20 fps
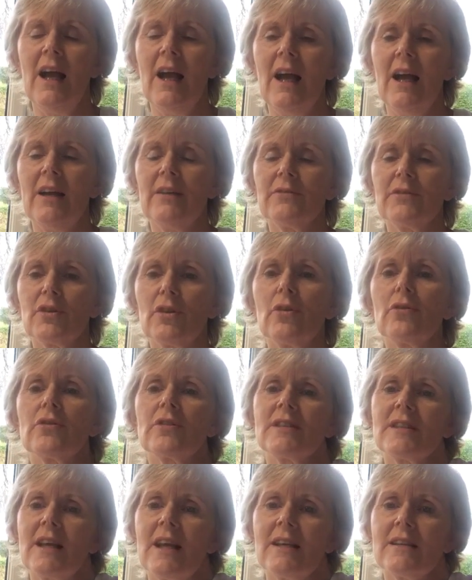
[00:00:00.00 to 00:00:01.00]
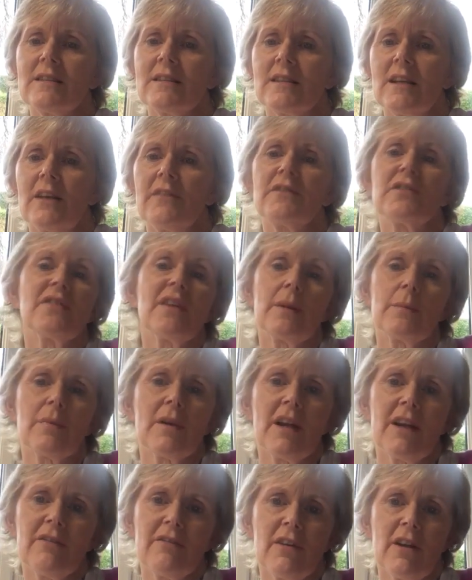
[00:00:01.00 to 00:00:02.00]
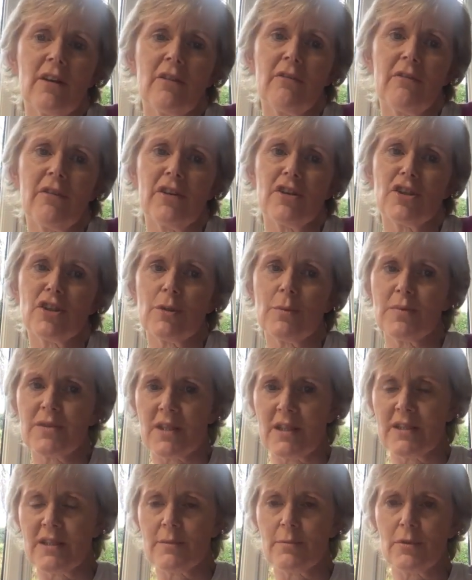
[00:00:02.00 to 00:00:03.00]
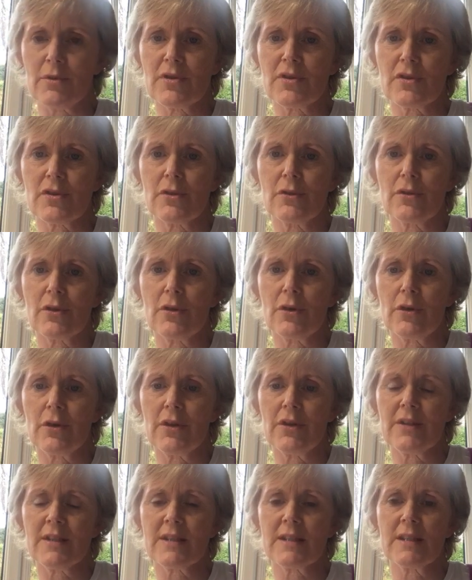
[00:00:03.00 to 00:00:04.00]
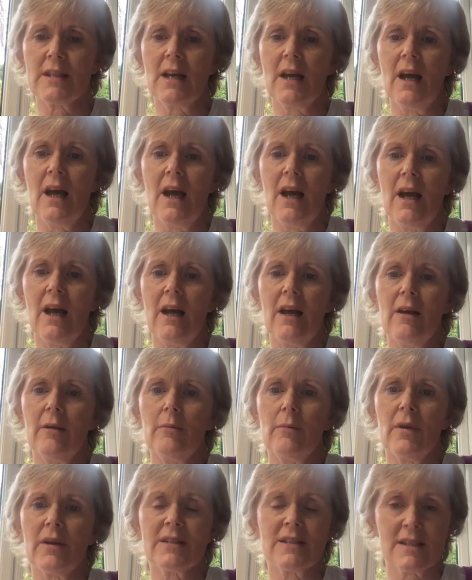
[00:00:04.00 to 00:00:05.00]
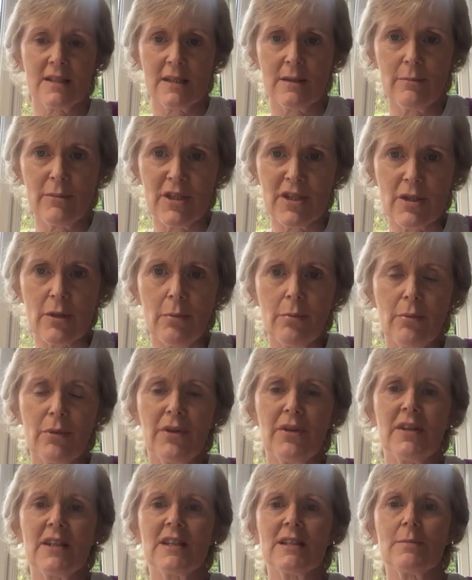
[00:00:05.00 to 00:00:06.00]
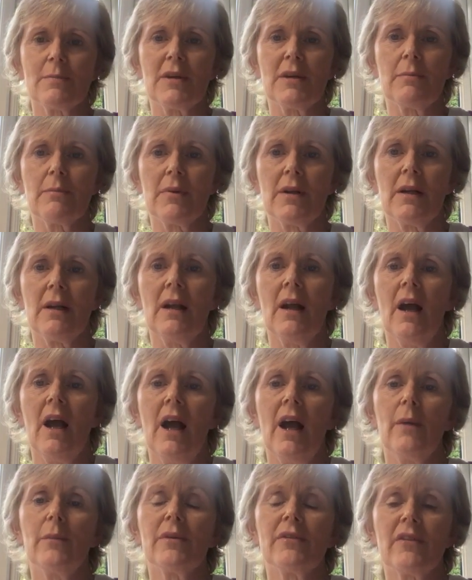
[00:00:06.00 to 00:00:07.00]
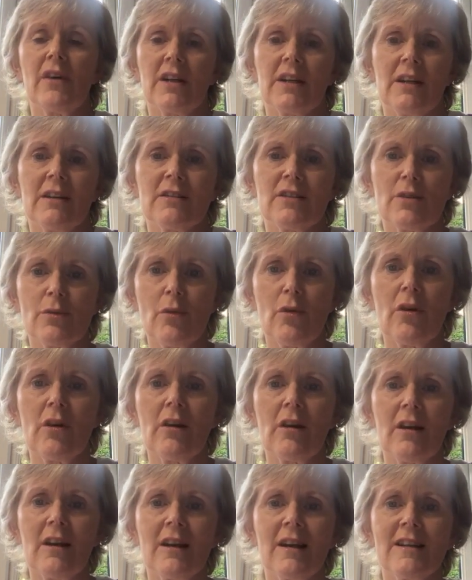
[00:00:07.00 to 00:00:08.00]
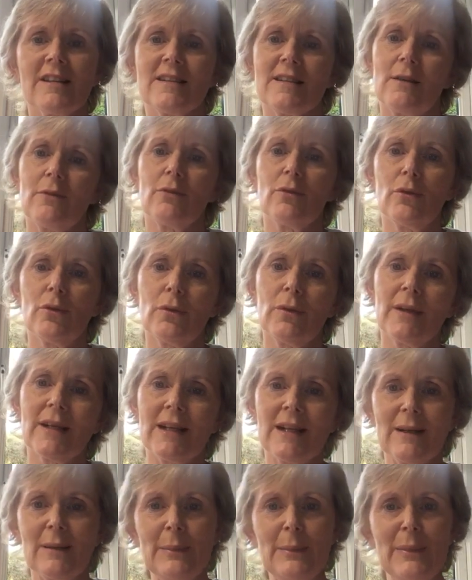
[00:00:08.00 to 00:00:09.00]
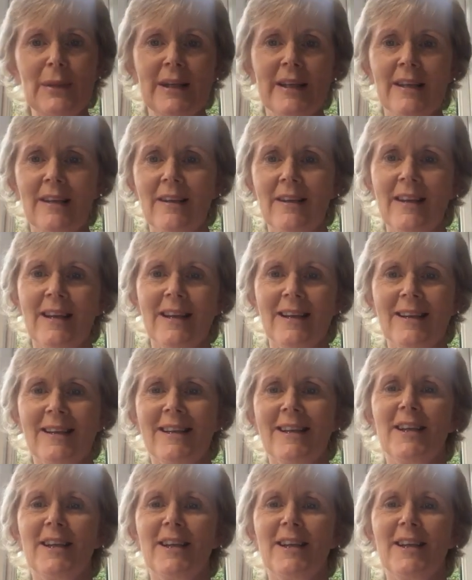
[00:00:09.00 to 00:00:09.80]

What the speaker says: The course has, I've developed lifelong friendships, I suppose, through the course, and still meet up with these people. We've gone on to organise our own little mini